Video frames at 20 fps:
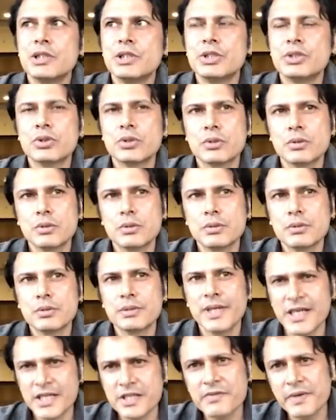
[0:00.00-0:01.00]
So
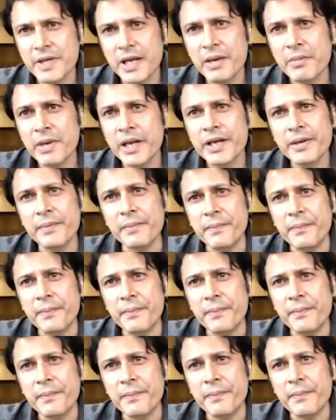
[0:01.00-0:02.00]
that's when I met him
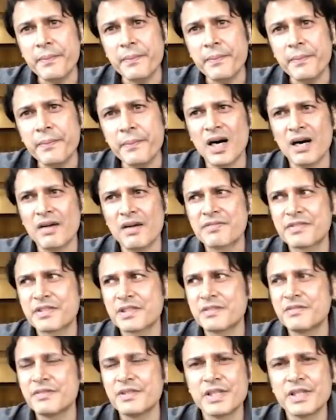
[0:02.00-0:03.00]

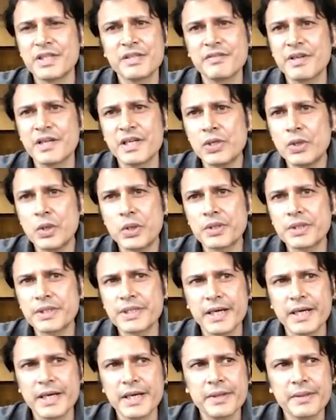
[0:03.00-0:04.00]
after a very, very long
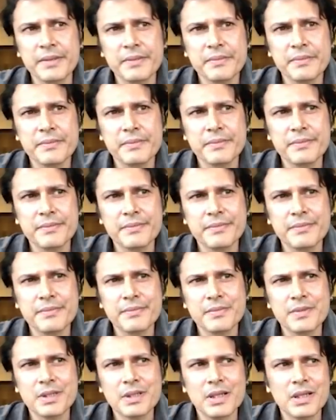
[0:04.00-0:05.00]
time.
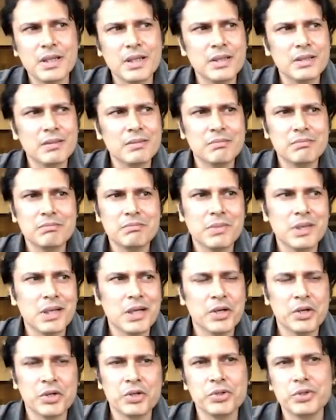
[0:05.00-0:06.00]

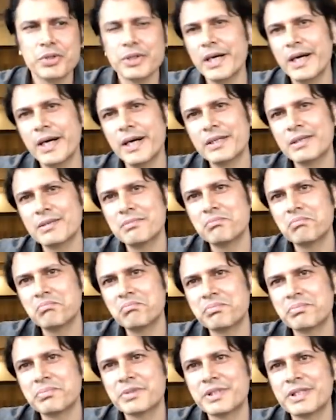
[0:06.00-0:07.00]
I don't know, yeah.
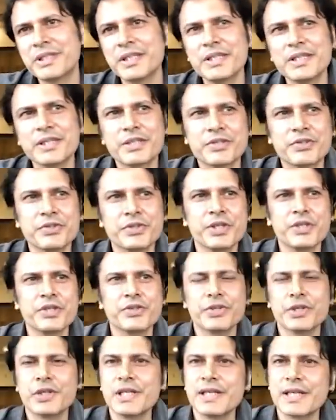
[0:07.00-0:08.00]

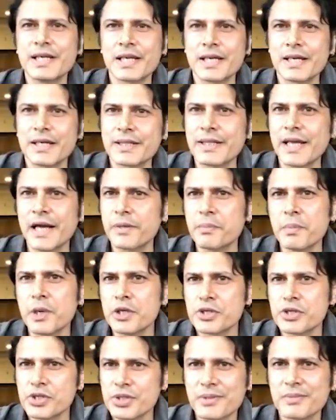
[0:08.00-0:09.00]
Didn't really click that
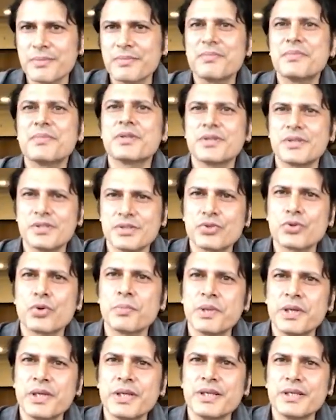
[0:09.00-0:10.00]
much because so
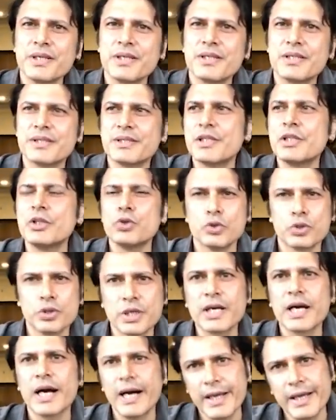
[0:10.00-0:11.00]
many years, didn't know
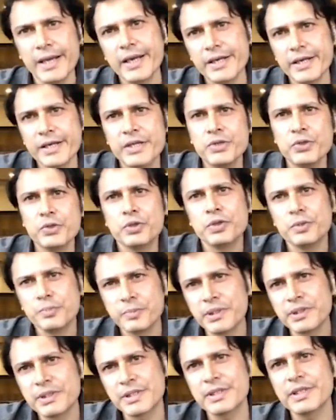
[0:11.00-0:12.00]
the guy, didn't know the
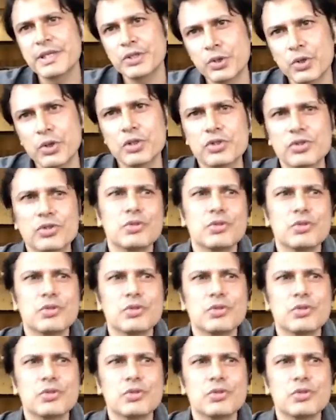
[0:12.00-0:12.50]
person at all.